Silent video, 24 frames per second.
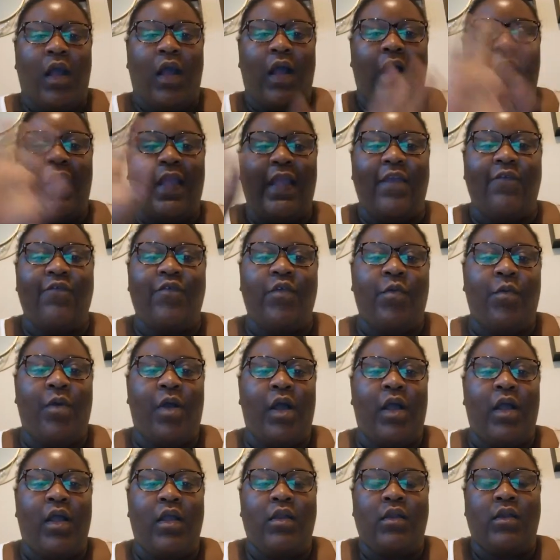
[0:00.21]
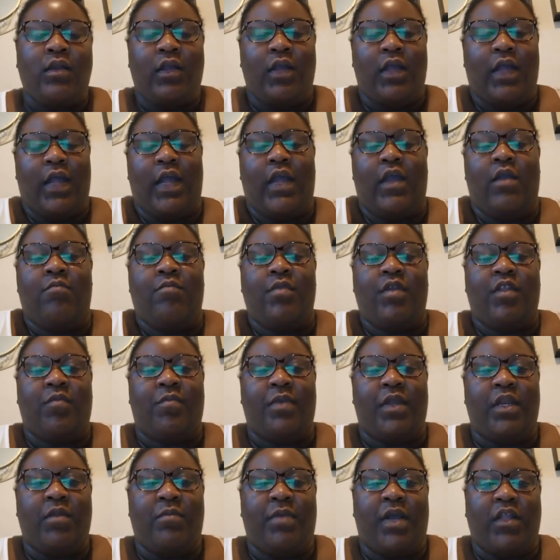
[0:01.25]
Hi everyone. It's
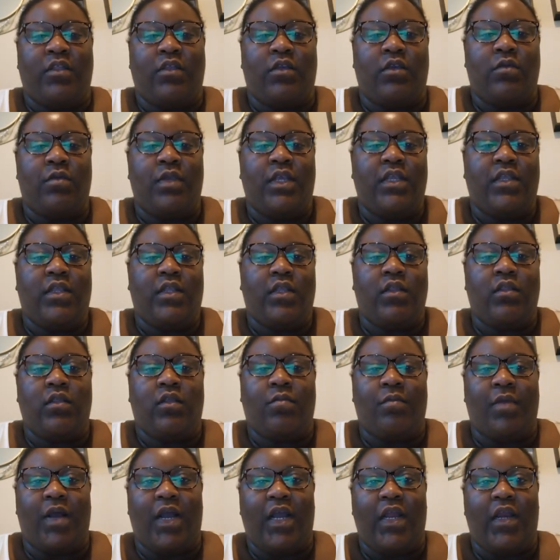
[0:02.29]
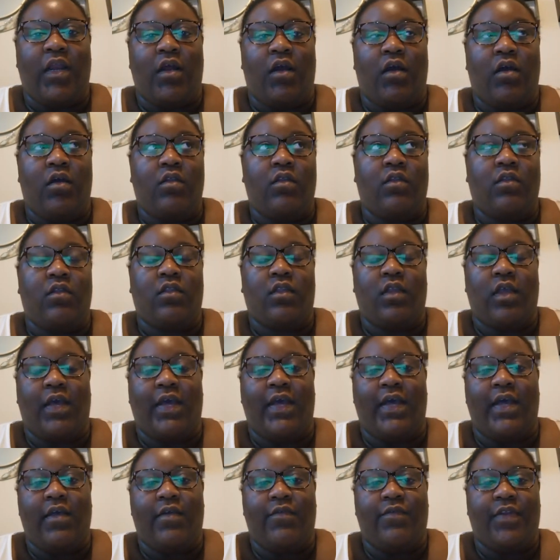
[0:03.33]
been about 2 weeks since my last
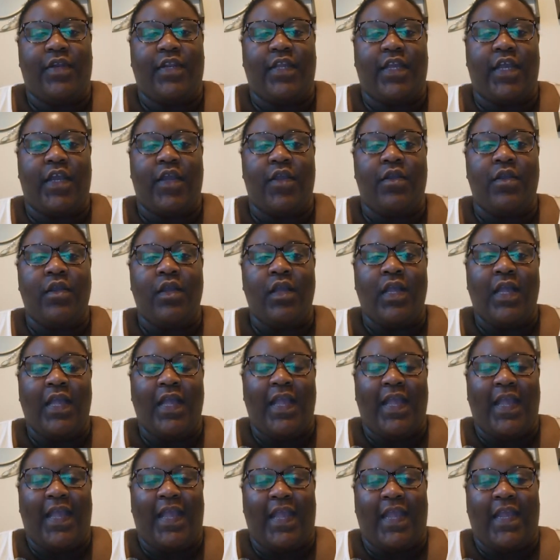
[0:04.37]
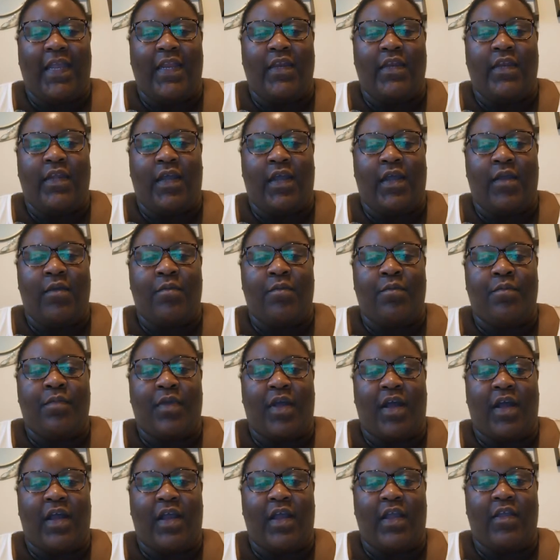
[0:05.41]
video, and
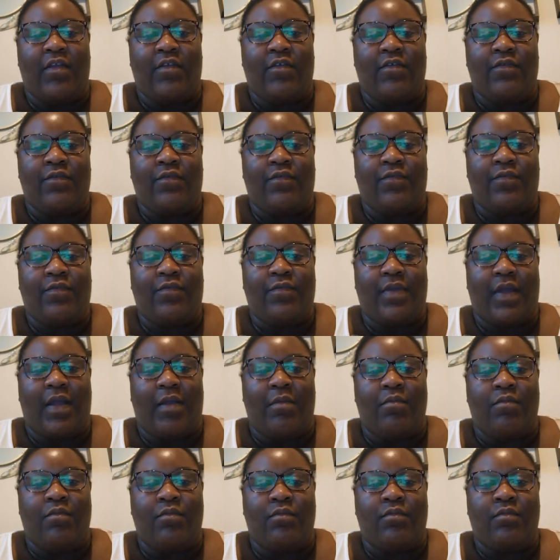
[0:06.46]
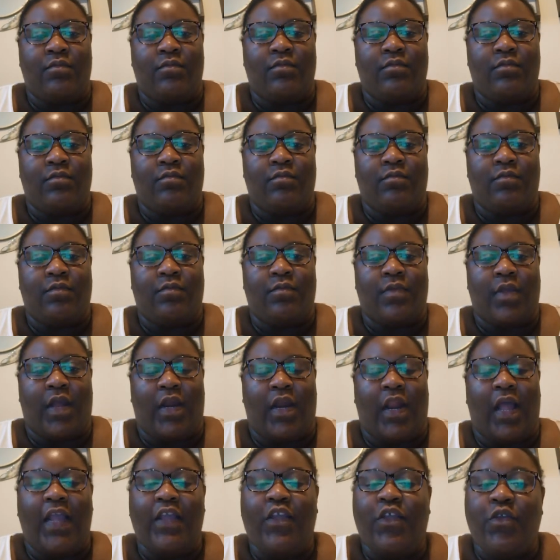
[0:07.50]
I'm
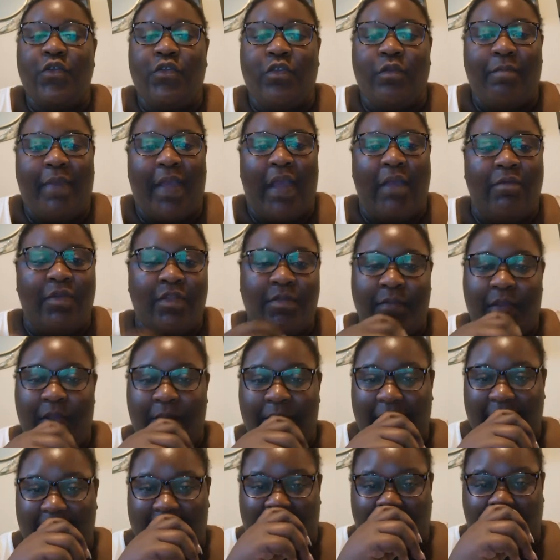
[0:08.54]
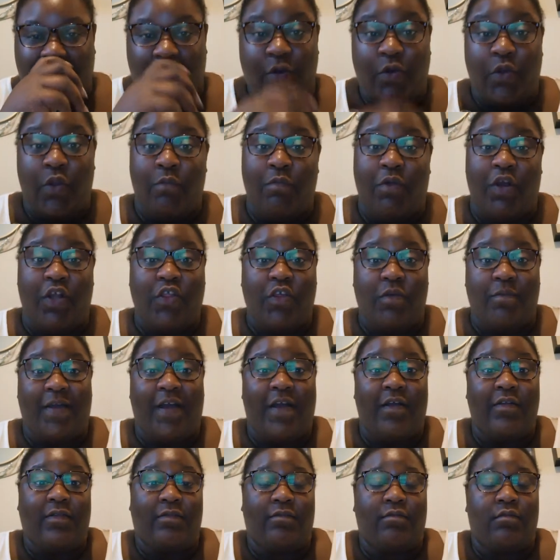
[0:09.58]
like you to bear with me because I don't know much
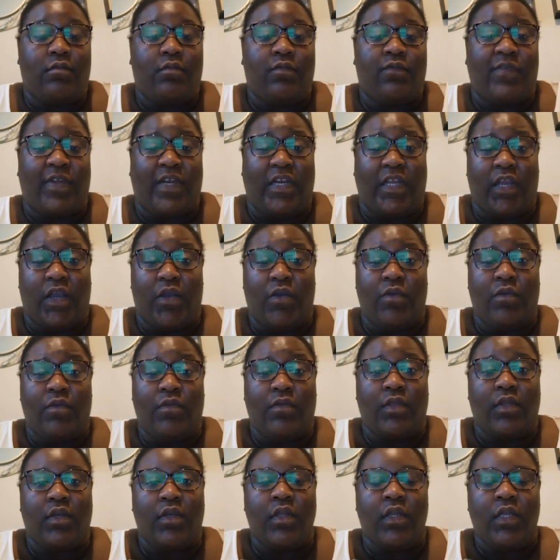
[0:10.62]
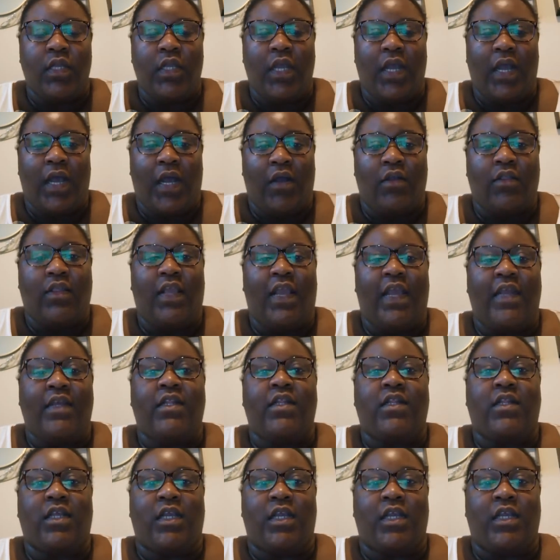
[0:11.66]
about videos and how to
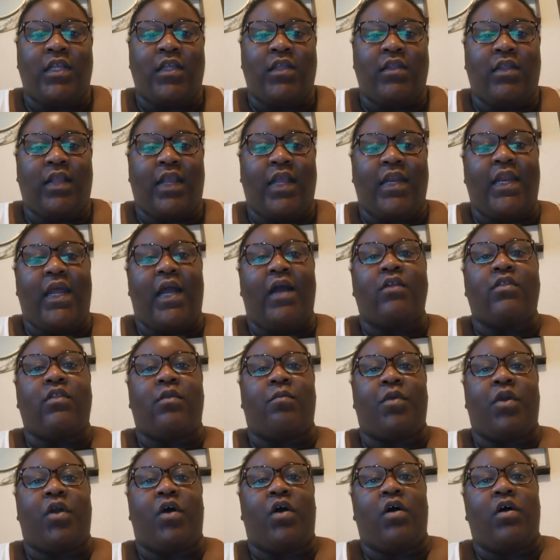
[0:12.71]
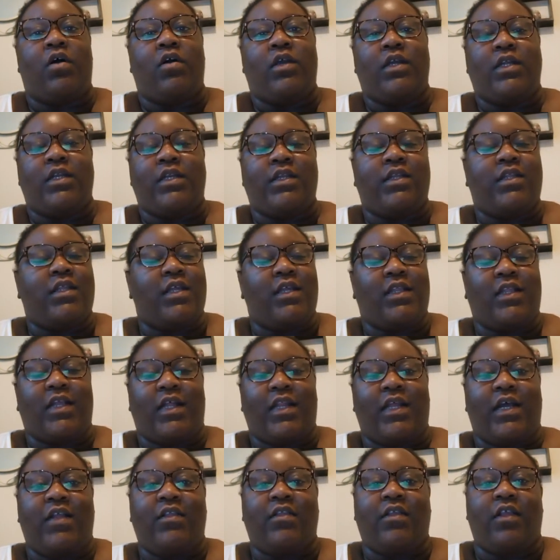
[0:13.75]
edit things and how to blog and things like
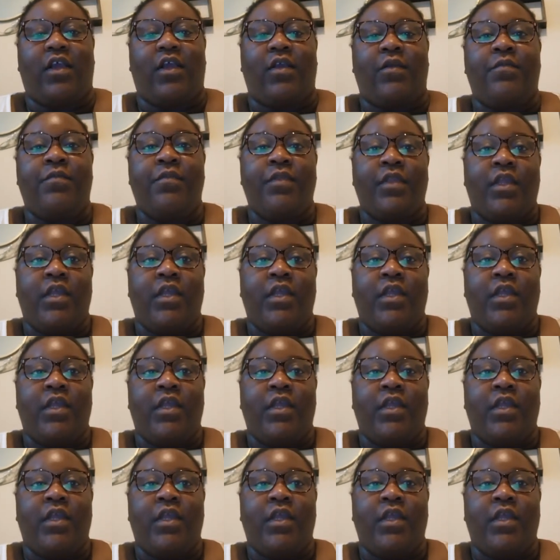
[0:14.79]
that. So